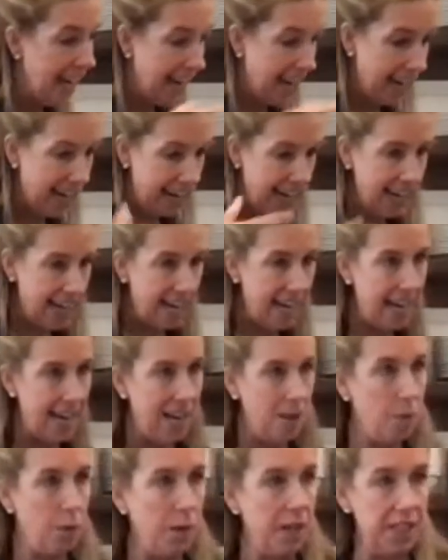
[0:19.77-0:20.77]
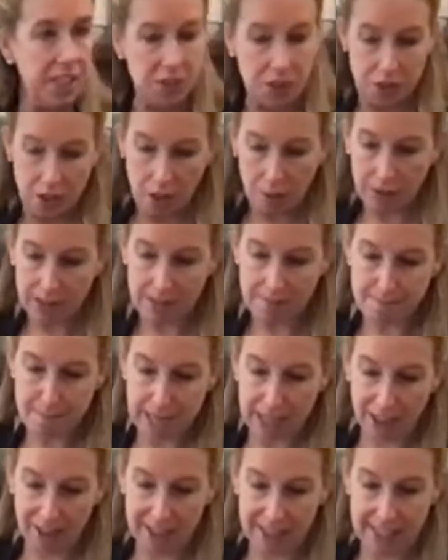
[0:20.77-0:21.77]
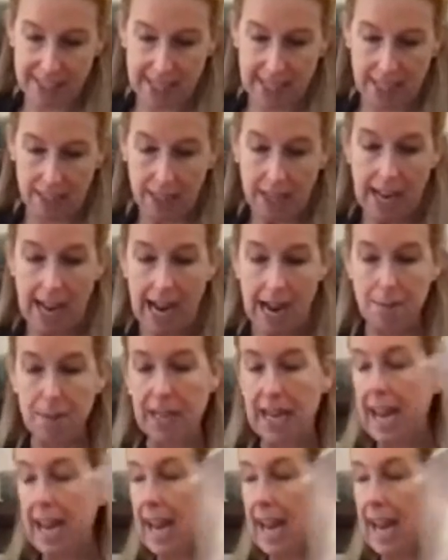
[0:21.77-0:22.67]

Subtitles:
and we're going to start with a marinade. I'm going to